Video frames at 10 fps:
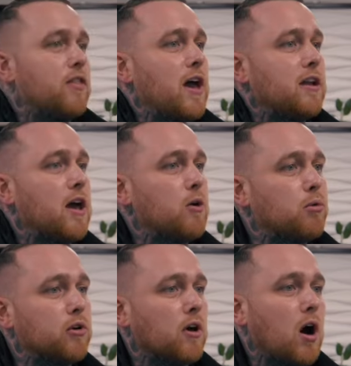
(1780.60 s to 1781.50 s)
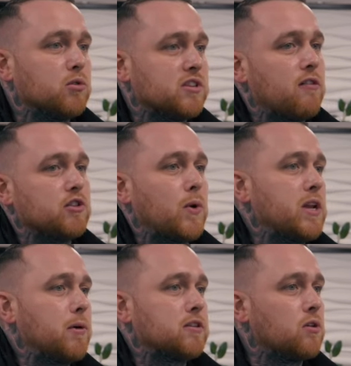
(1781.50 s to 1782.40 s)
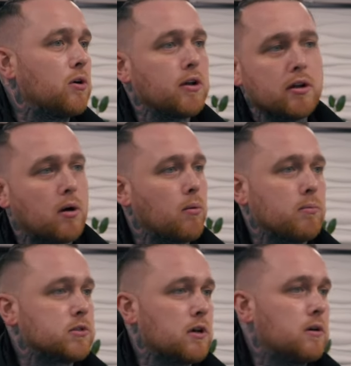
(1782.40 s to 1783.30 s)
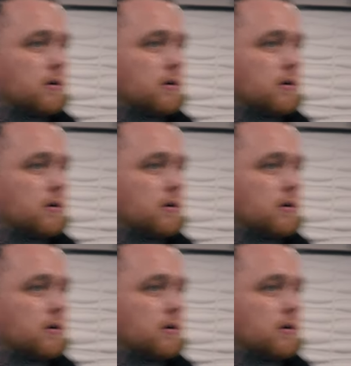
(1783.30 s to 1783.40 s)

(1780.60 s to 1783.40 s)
there now, but I was there at 20 past nine and no one was